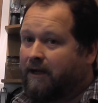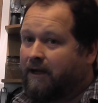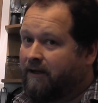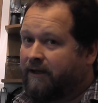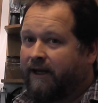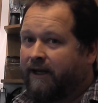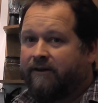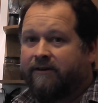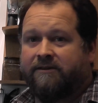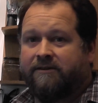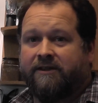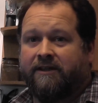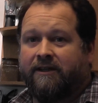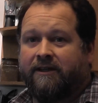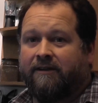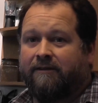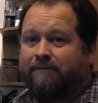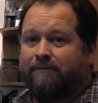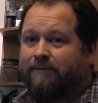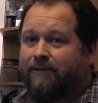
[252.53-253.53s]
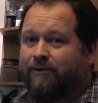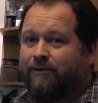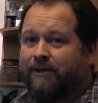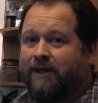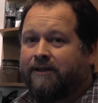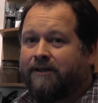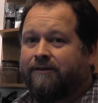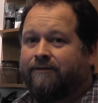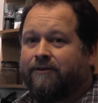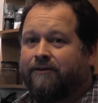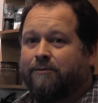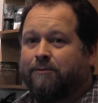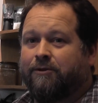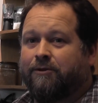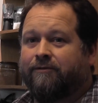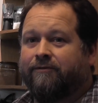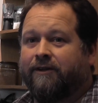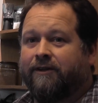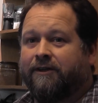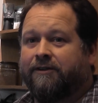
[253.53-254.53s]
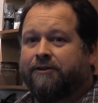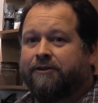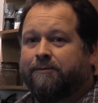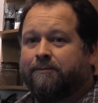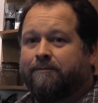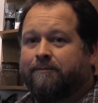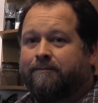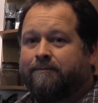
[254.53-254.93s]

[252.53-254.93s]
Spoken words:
I guarantee you'll catch a few more fish.